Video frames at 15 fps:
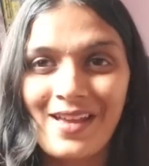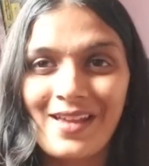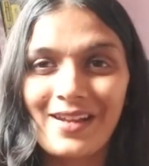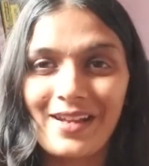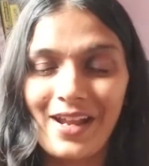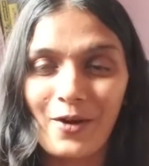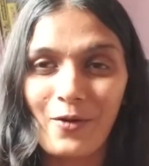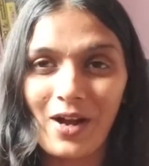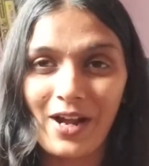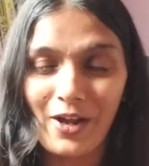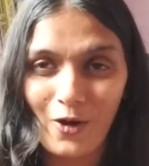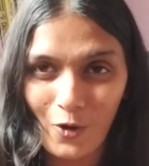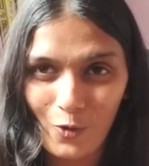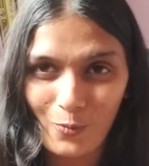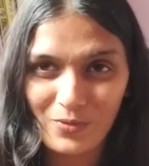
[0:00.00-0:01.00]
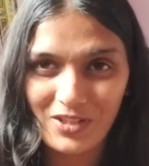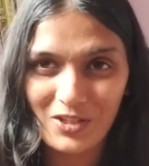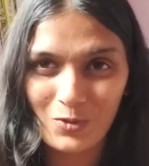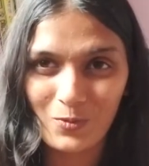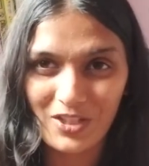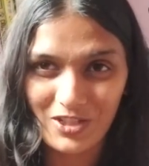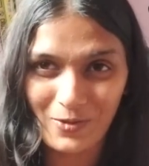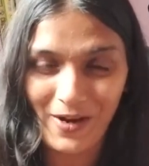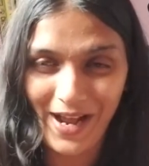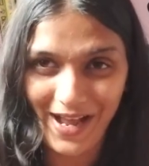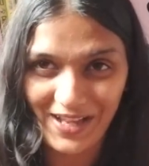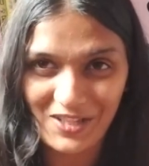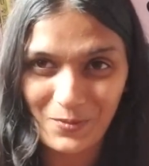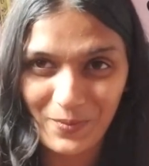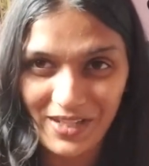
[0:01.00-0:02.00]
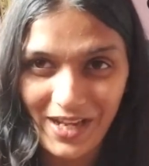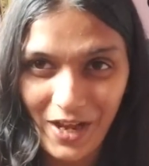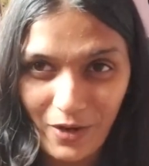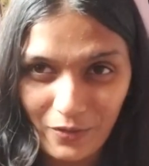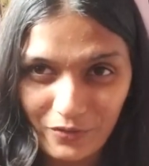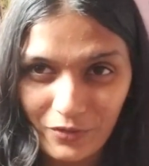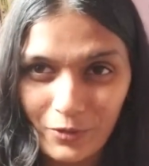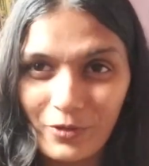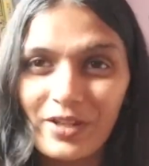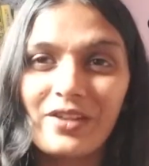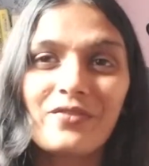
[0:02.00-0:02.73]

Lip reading: Now, I hope this video has been helpful.